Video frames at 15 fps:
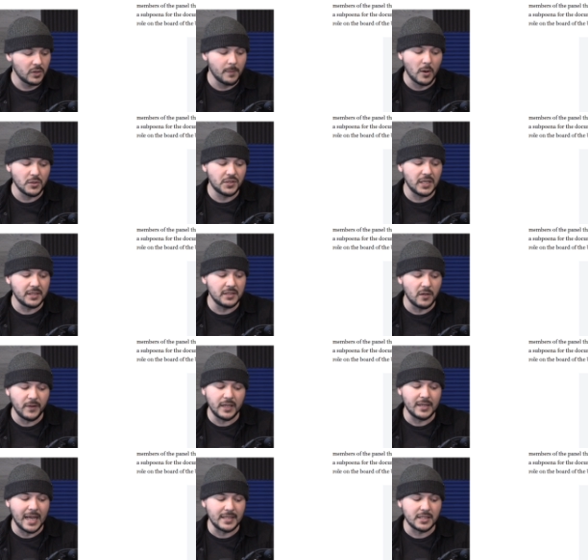the most
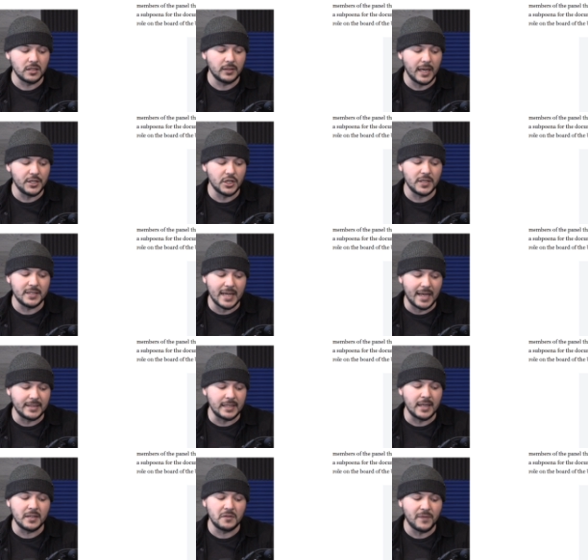significant escalation
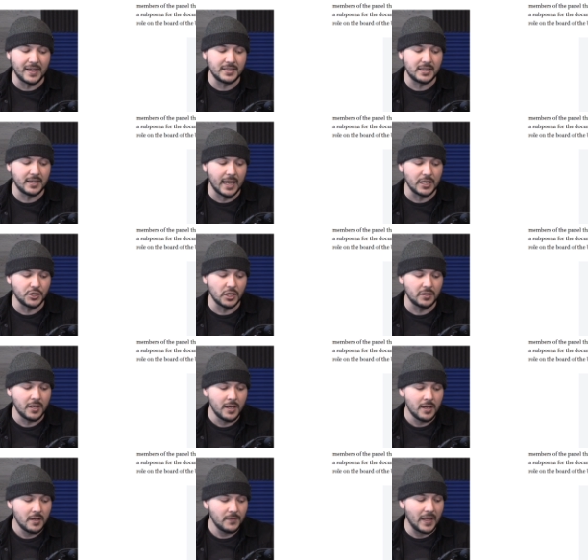yet in an investigation
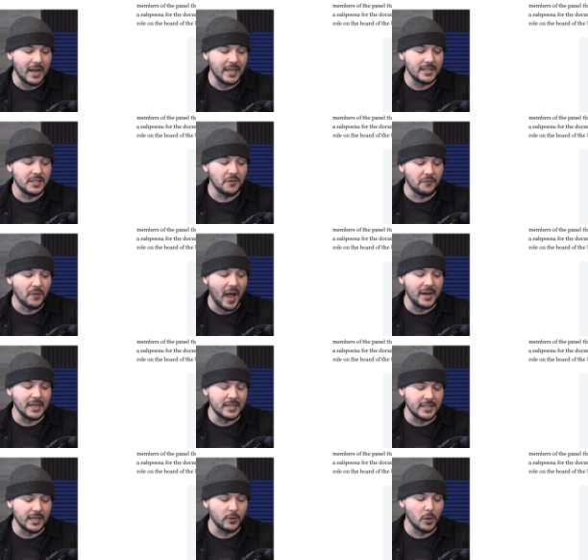that has
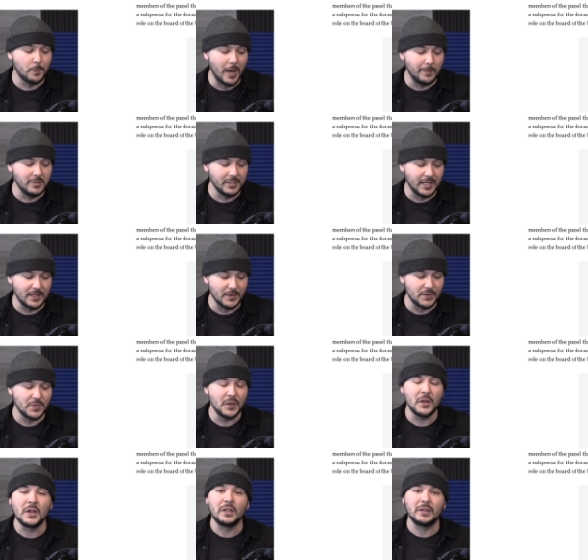divided Senate
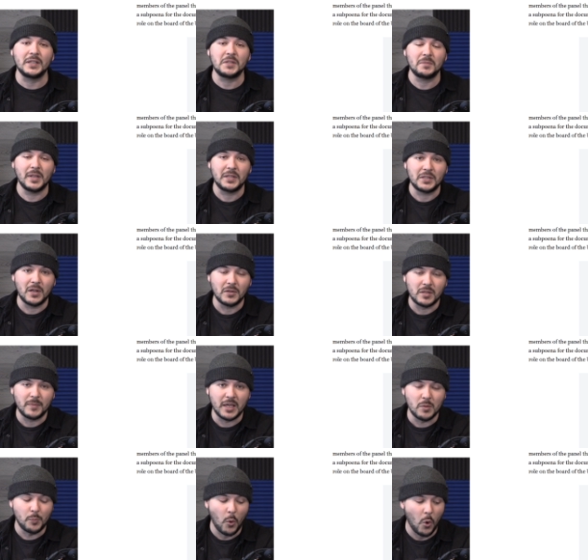Republicans. Let's, let's note
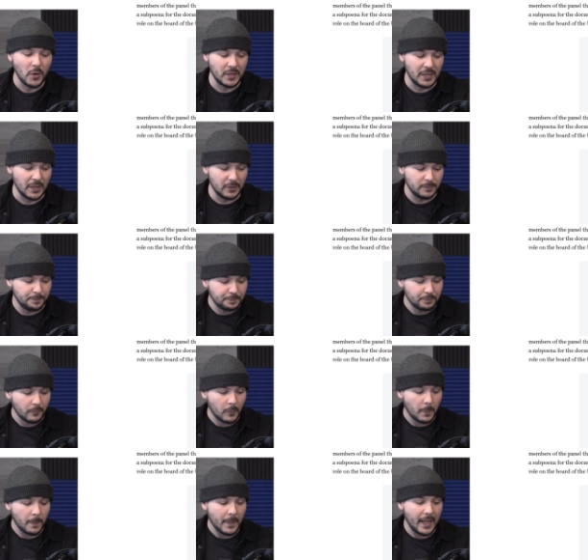something important here.
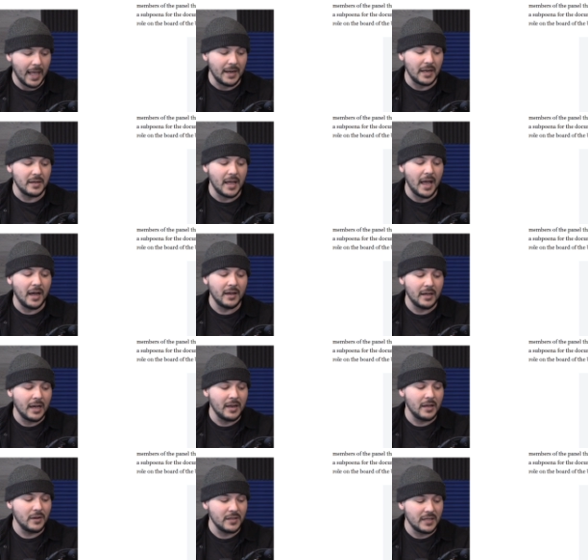And an,
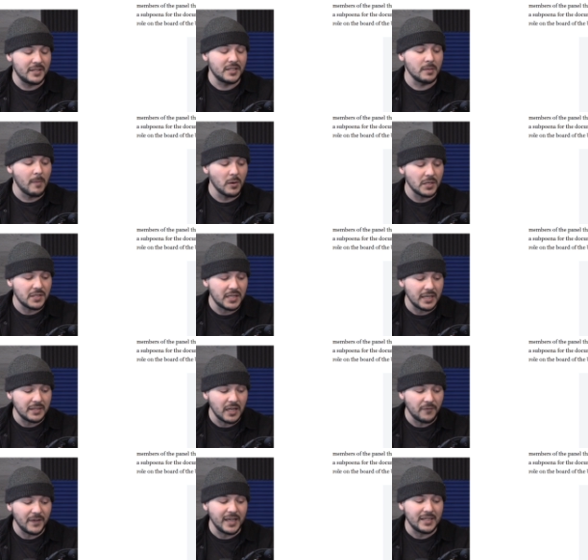uh, it's the most
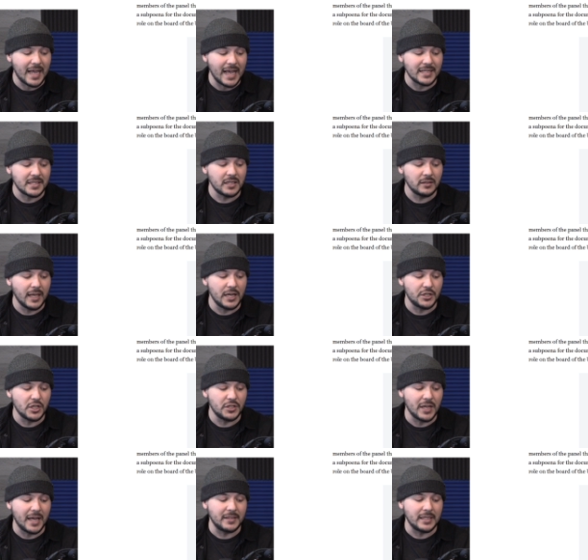significant
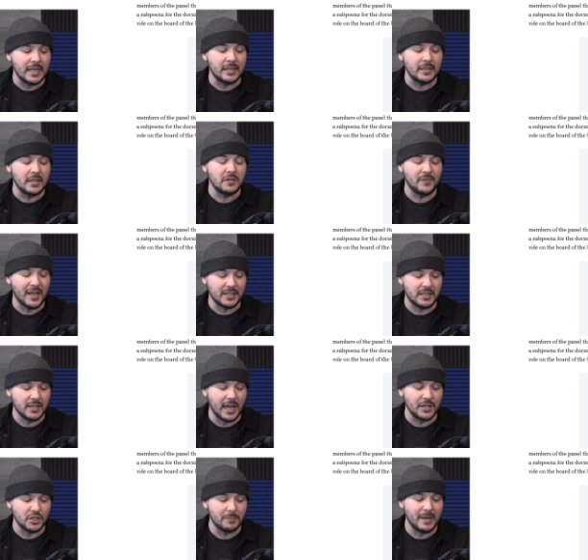escalation yet in an
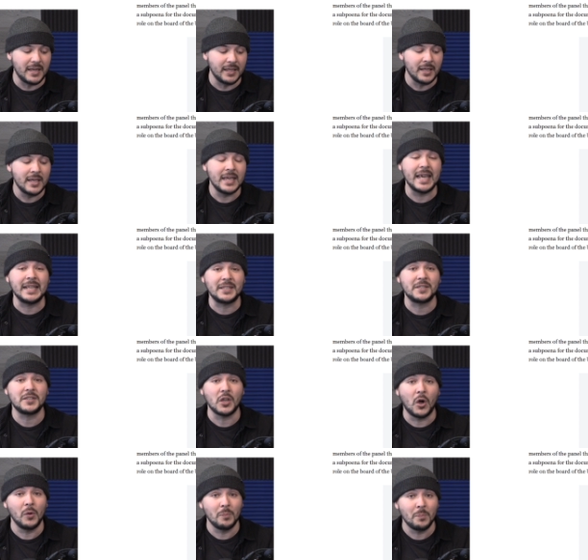investigation, meaning
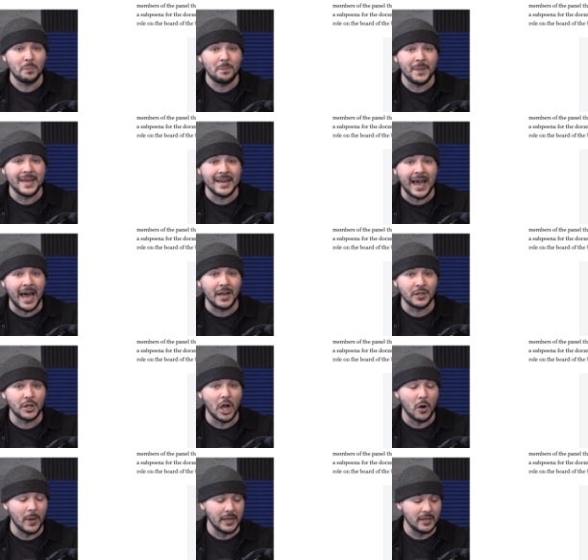it's been
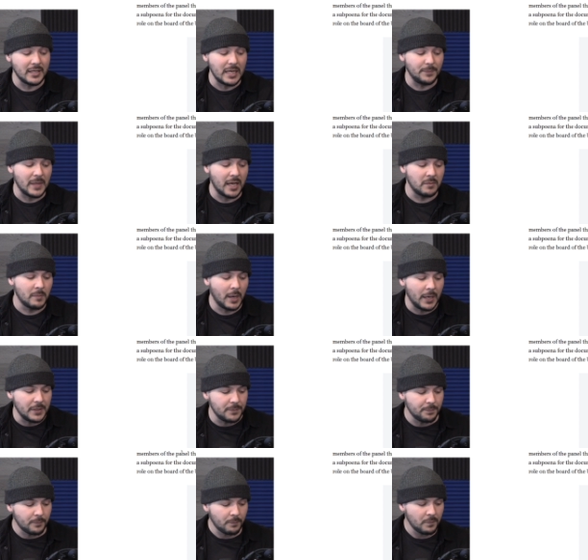ongoing. Keep that in mind.